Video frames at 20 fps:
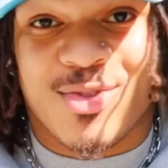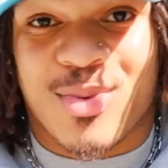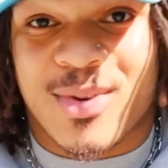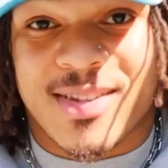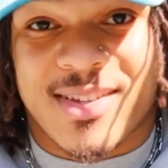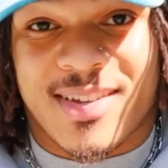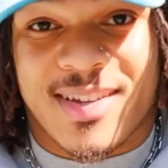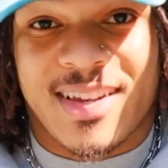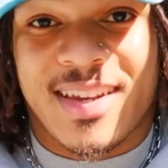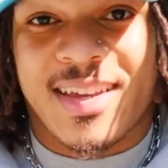
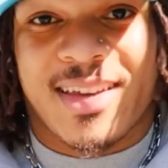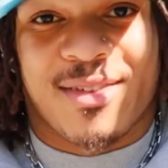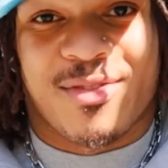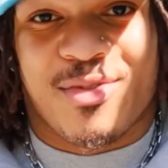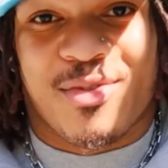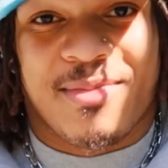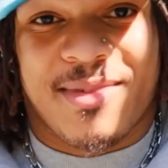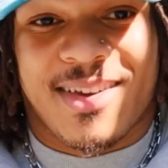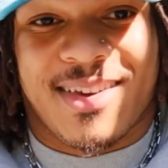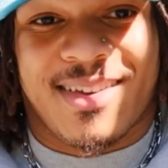wasn't clicking
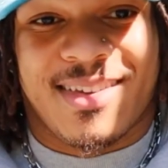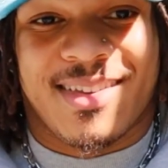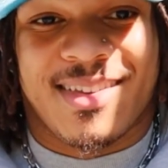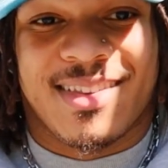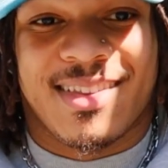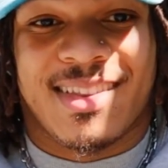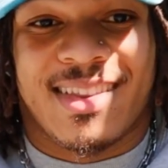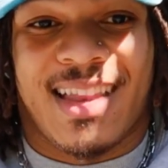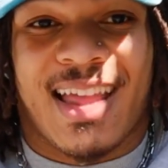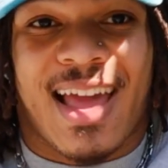for me.
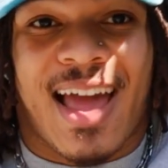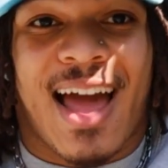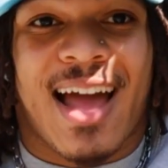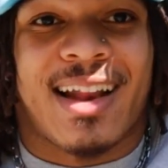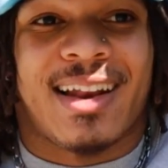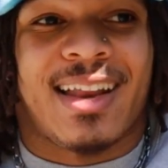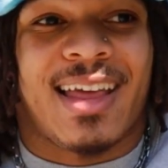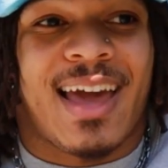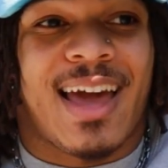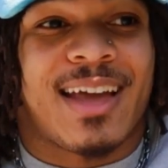Like
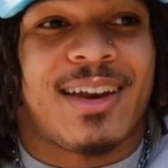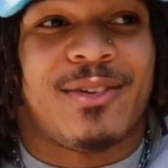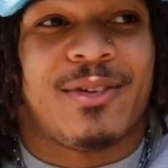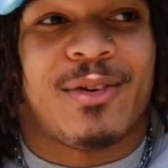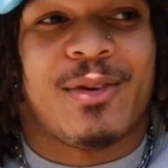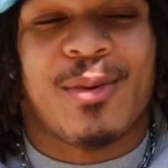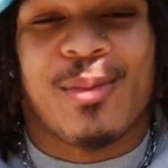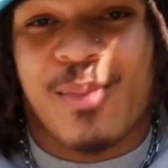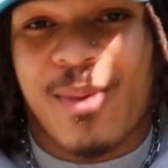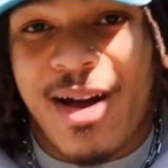I
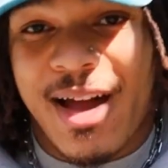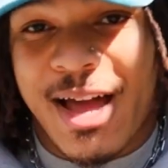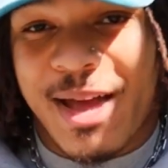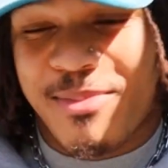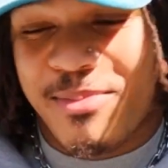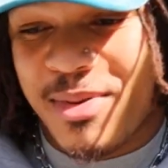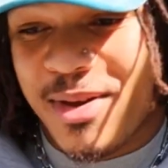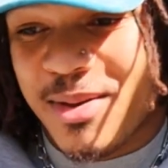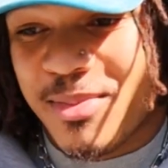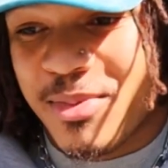don't know
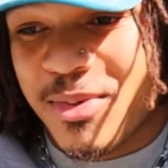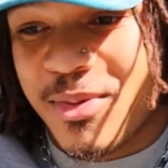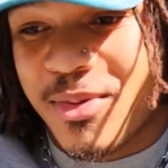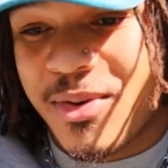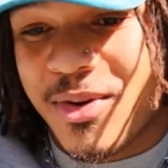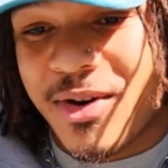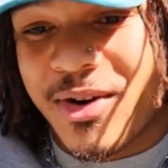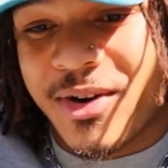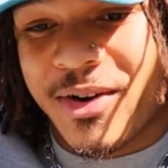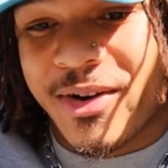why
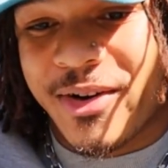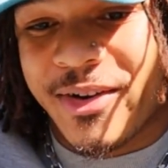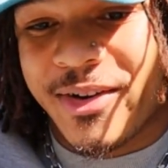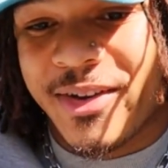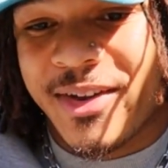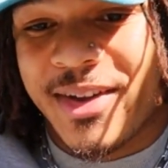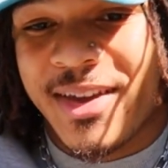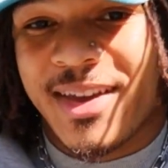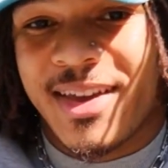people are